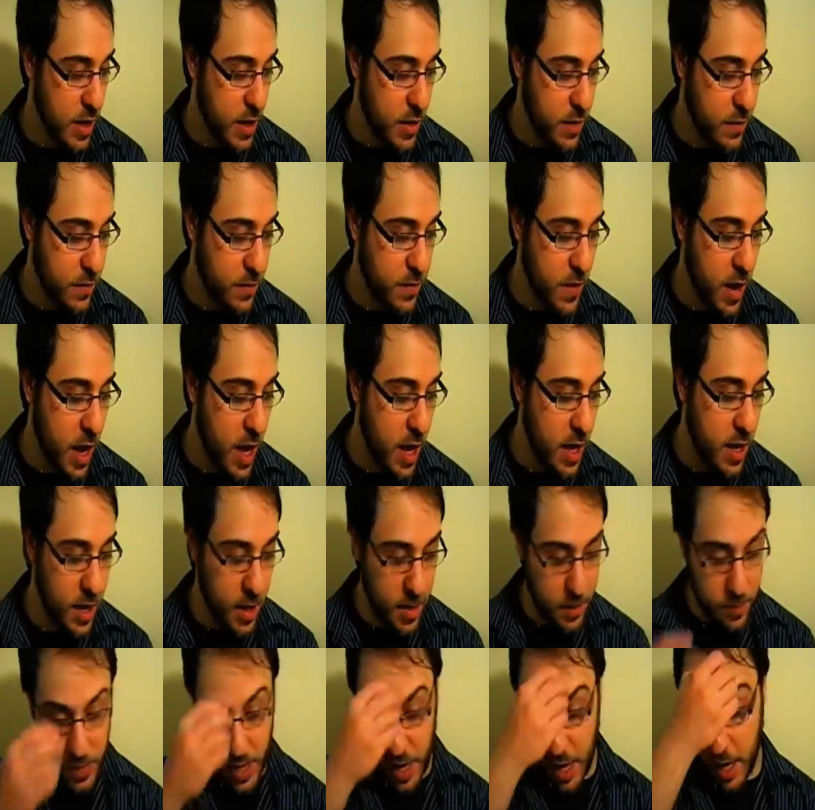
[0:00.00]
Fraud,
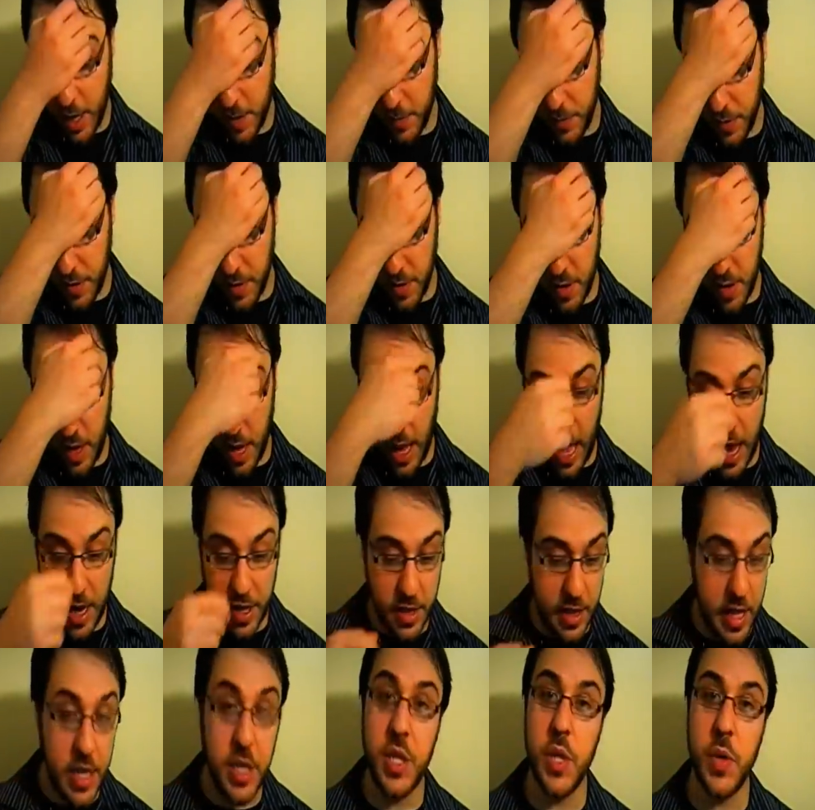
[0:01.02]
how do
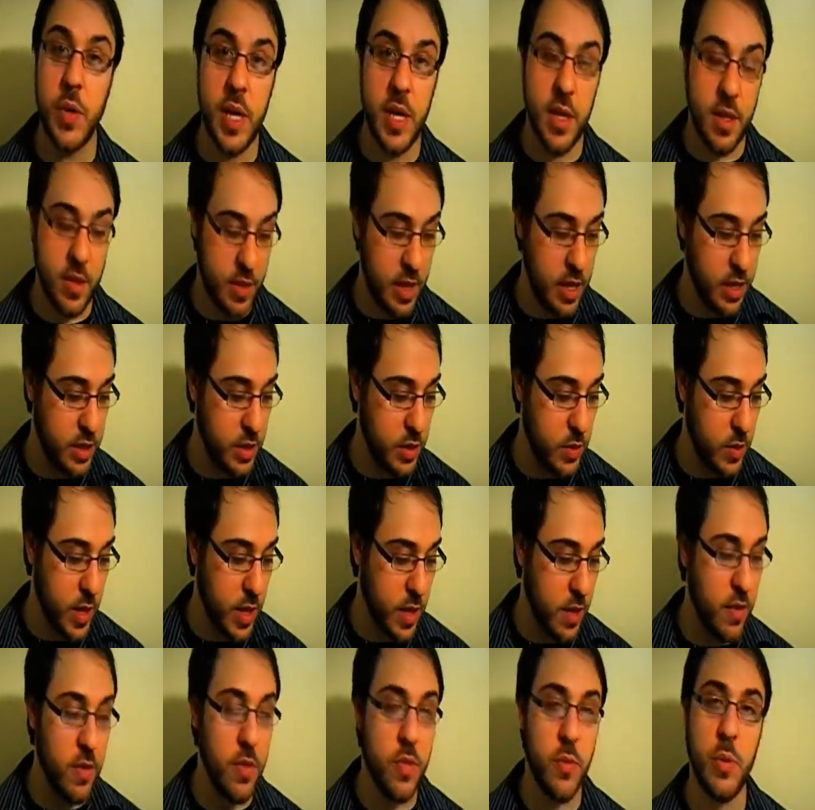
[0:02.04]
they do it? They do
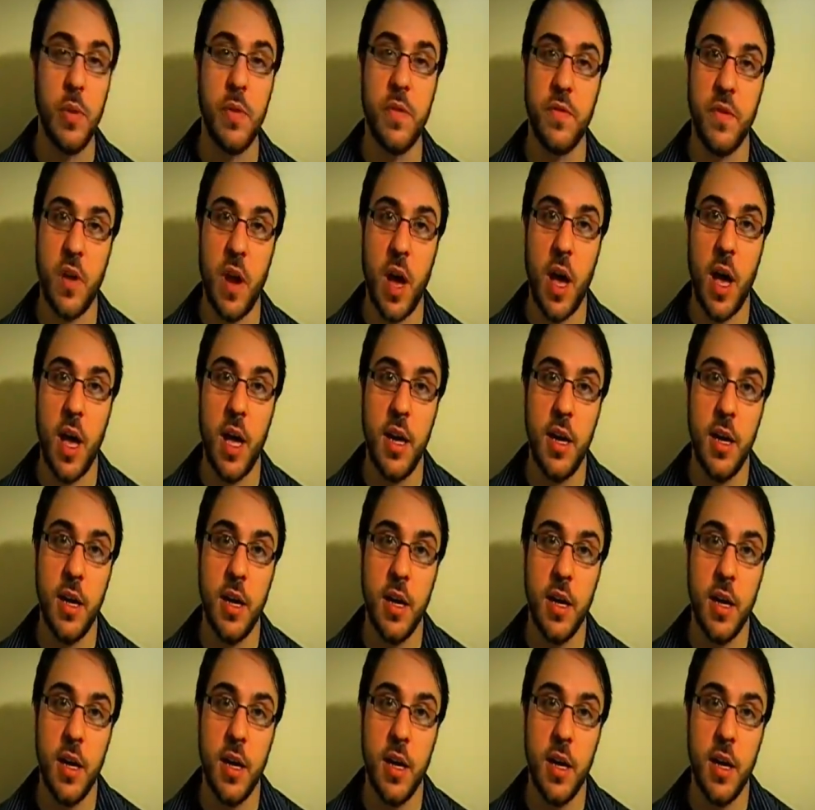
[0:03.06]
it through fraud,